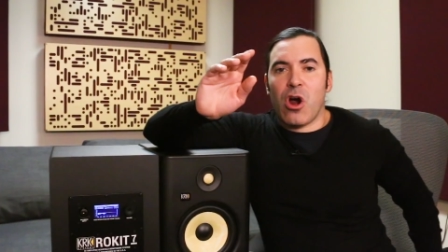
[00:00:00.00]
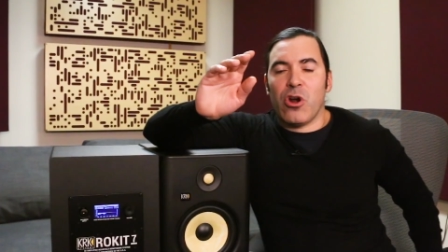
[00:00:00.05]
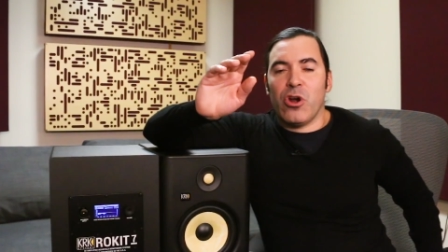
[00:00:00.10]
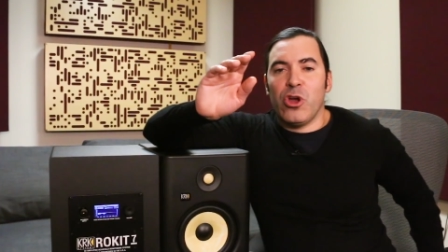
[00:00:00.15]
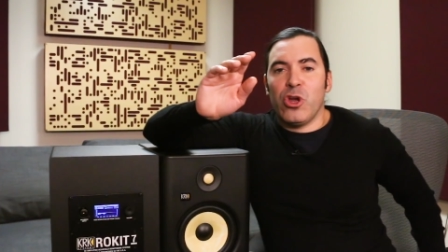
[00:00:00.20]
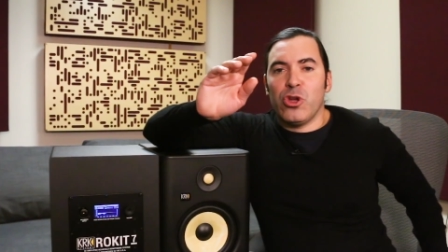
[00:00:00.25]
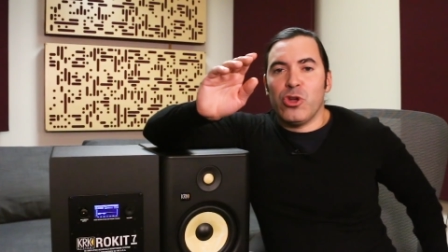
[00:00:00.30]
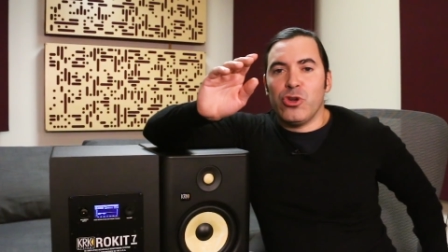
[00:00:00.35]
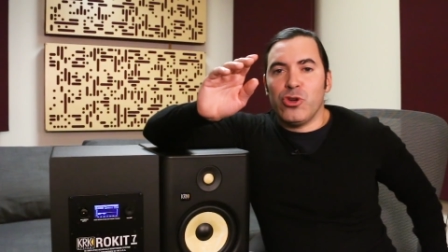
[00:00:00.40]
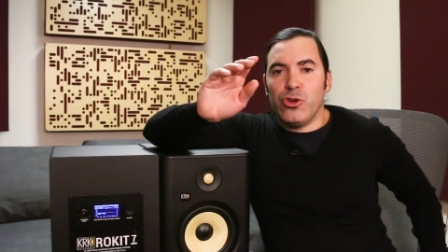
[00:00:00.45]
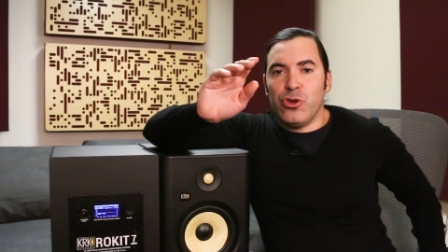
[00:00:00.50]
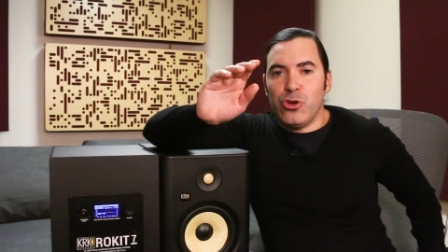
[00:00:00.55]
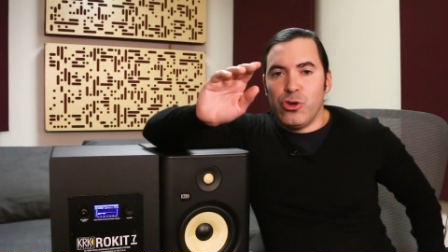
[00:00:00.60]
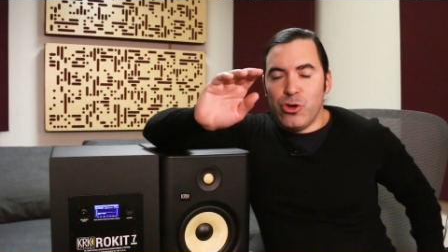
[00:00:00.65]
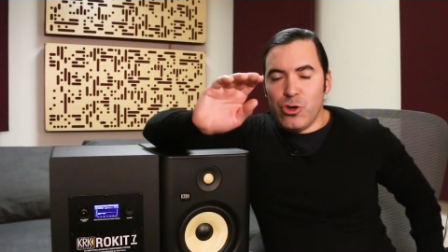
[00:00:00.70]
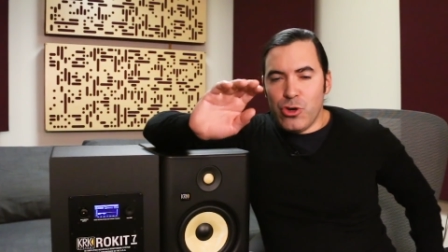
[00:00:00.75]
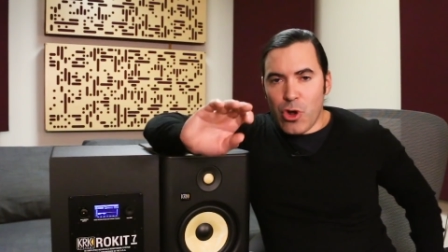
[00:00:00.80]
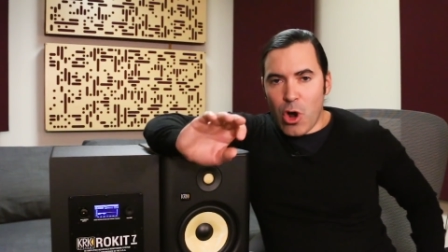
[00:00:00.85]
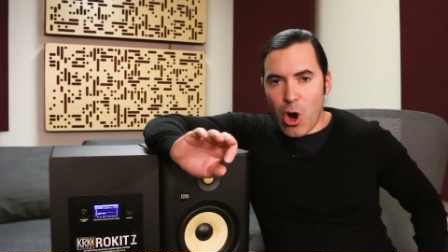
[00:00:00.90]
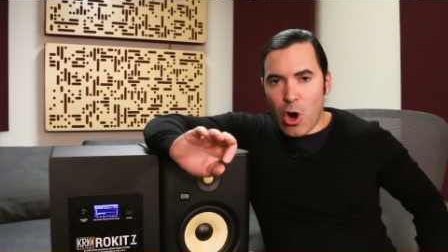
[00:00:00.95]
are
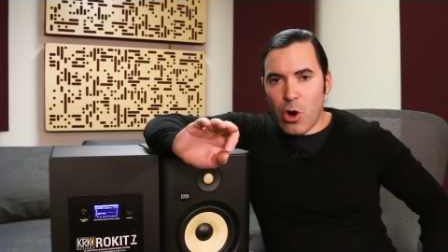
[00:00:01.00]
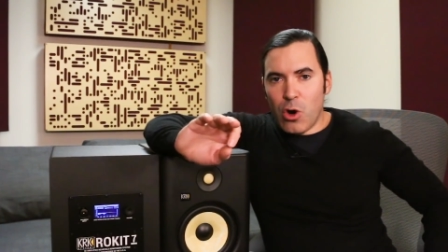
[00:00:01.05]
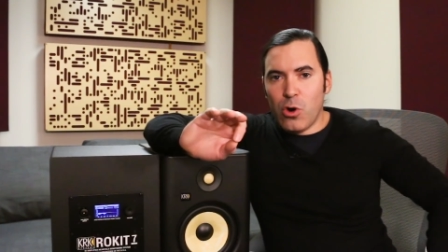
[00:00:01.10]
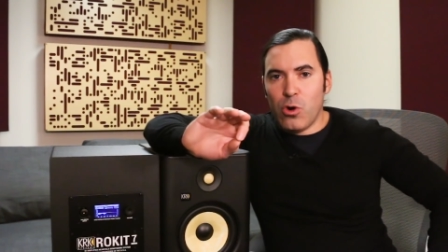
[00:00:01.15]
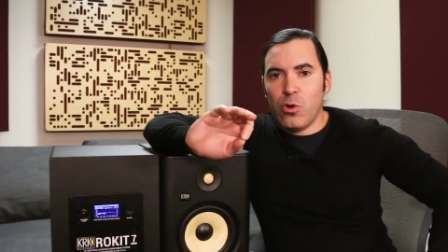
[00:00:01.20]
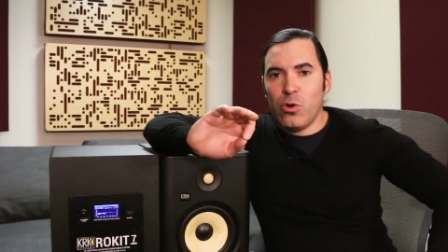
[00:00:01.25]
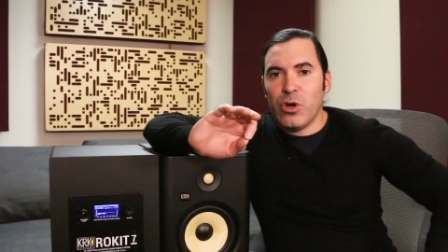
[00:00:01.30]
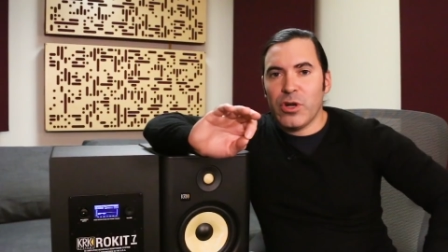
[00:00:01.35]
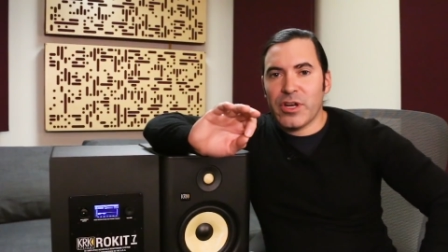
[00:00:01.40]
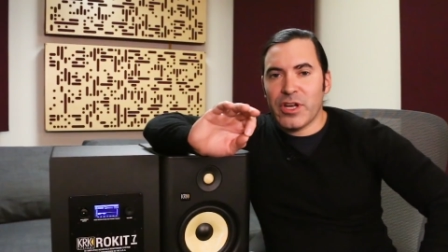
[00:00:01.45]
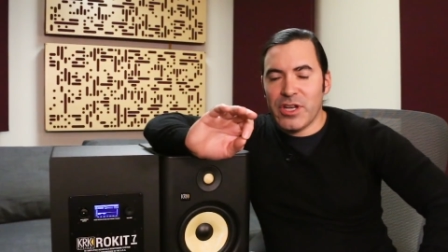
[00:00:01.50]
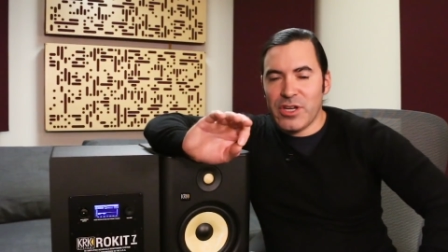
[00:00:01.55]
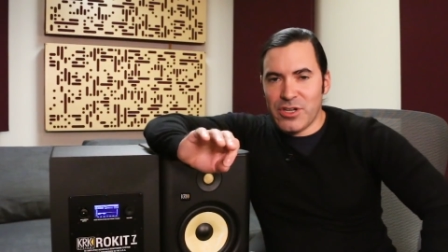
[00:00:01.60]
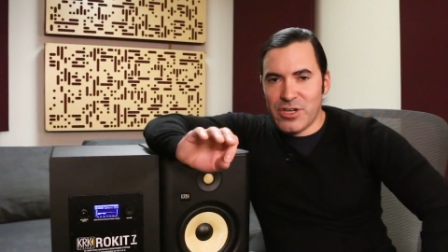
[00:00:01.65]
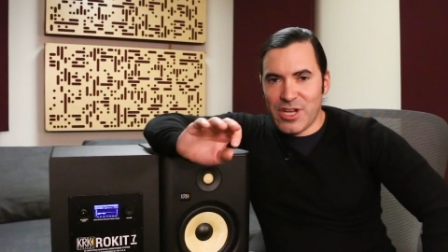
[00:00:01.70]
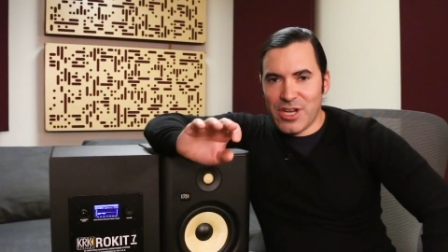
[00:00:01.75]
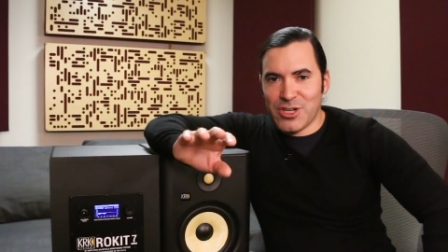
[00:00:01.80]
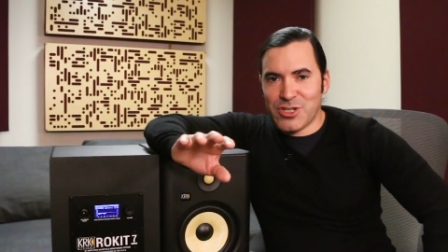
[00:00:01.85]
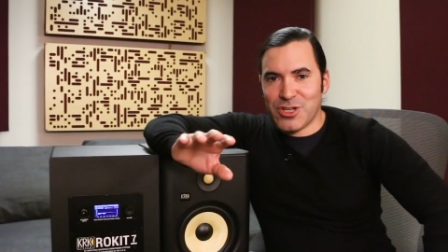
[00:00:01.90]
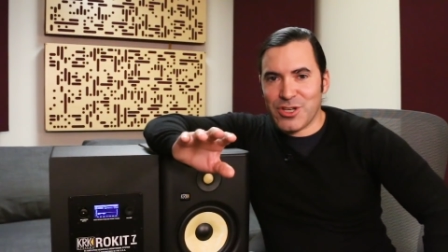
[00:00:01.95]
no
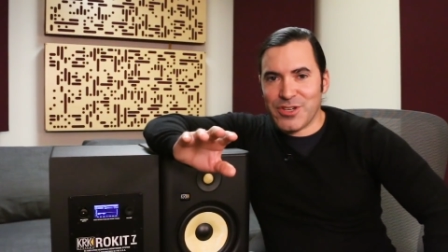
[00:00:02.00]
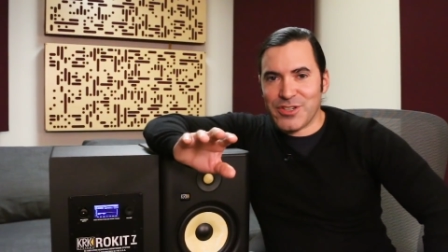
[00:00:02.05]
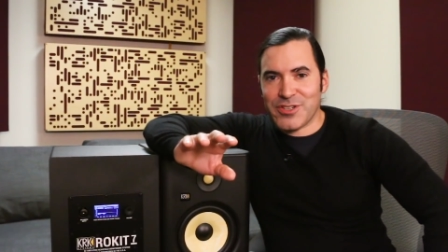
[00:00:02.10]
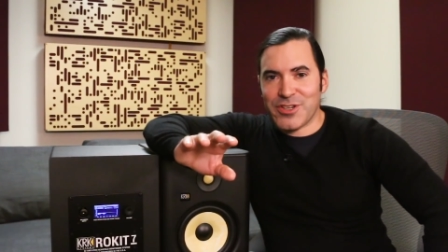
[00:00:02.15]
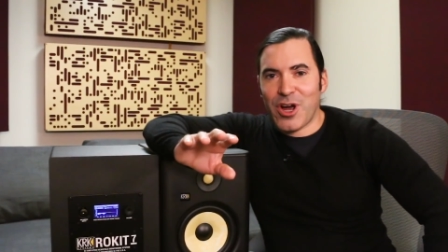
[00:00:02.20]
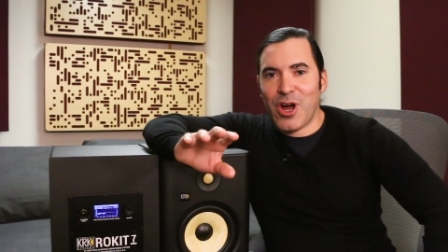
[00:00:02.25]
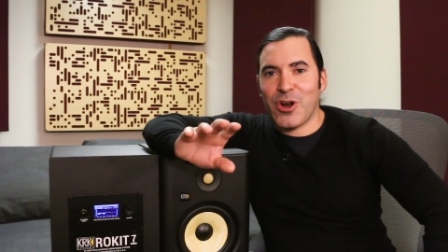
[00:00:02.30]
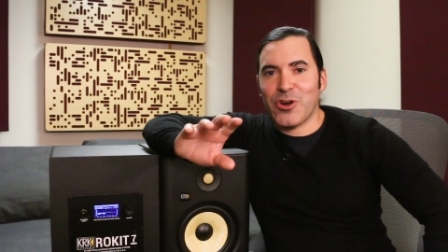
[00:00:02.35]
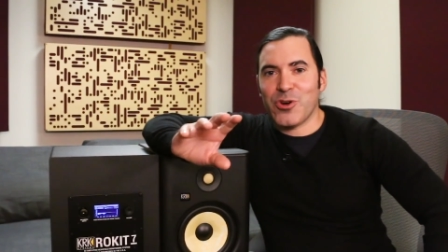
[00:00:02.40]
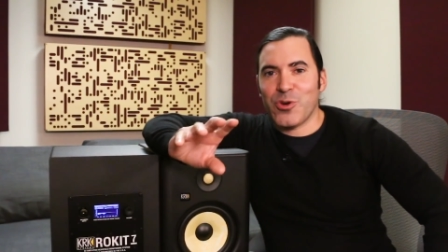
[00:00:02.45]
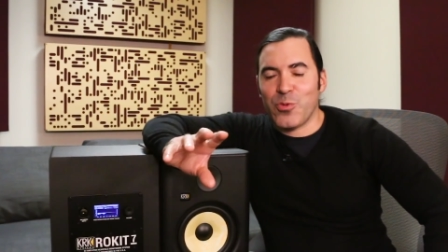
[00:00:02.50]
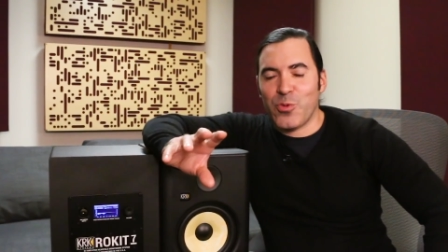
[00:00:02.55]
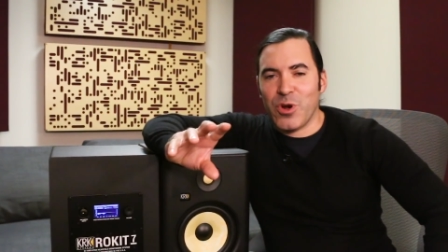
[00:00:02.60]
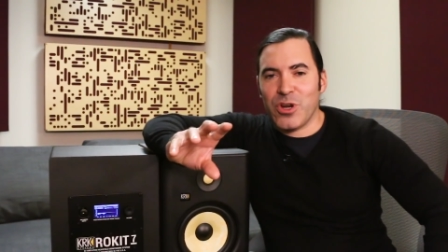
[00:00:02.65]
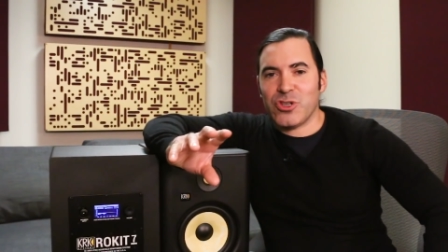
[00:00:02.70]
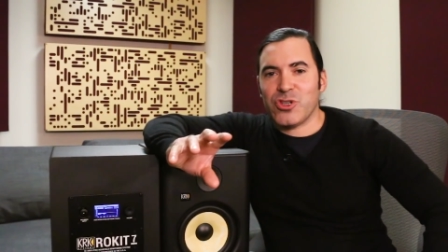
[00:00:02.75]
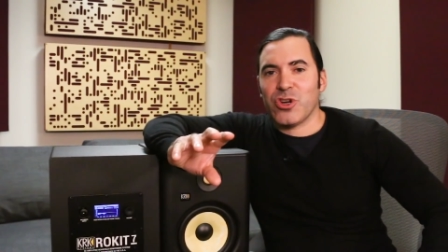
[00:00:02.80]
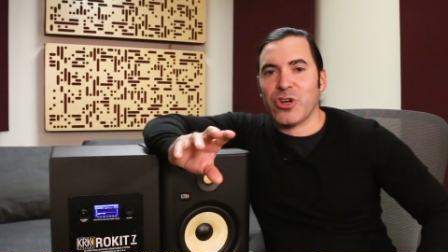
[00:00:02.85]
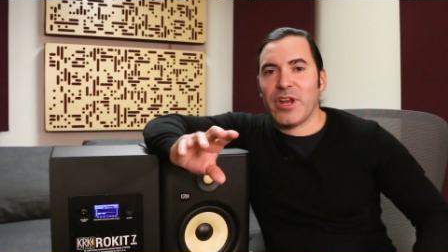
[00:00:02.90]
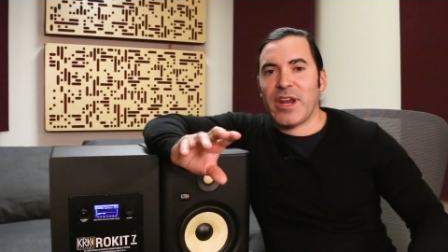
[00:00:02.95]
conditions under
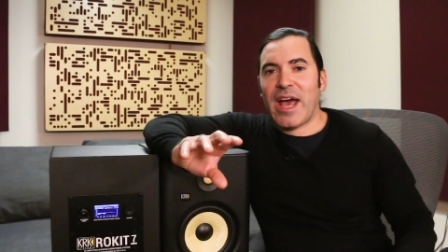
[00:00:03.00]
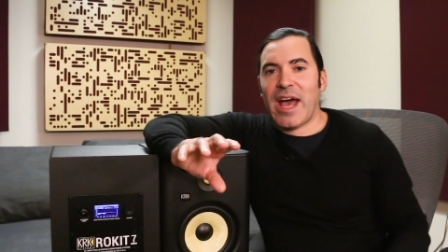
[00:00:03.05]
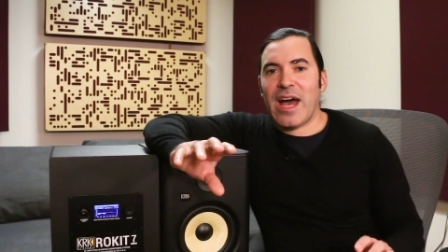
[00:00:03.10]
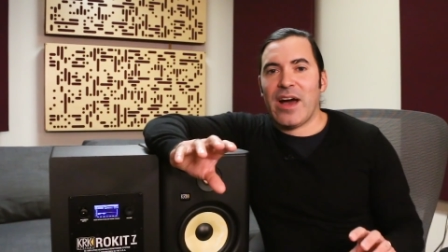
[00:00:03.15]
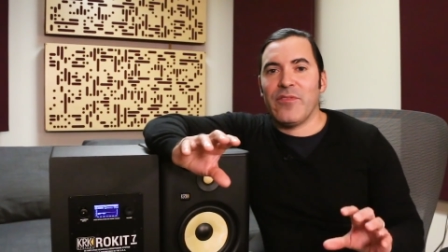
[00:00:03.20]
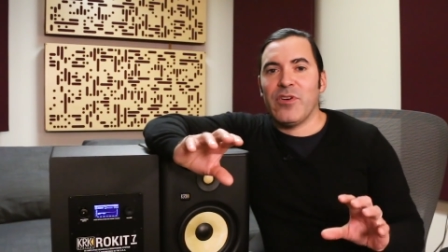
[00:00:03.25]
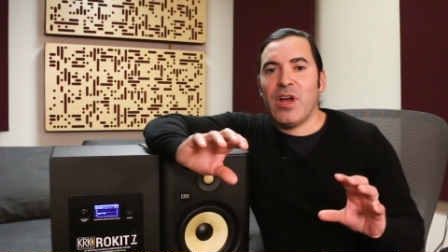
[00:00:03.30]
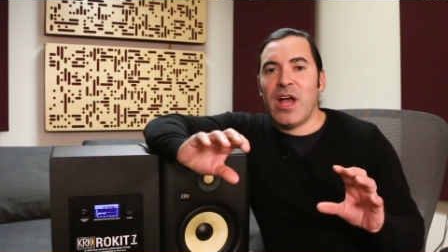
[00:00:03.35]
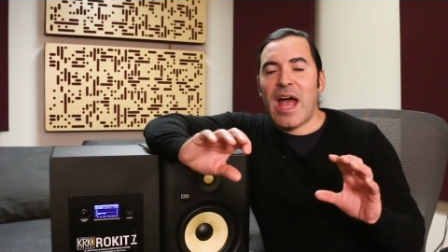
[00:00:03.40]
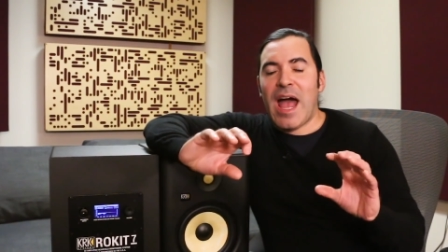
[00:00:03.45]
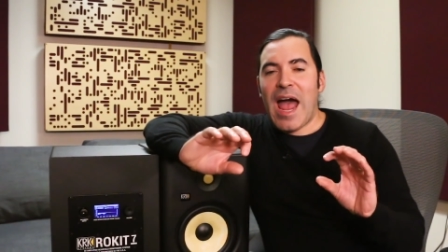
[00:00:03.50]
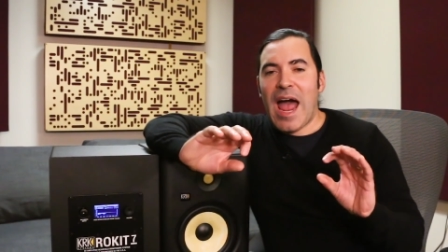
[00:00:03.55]
which you're going to have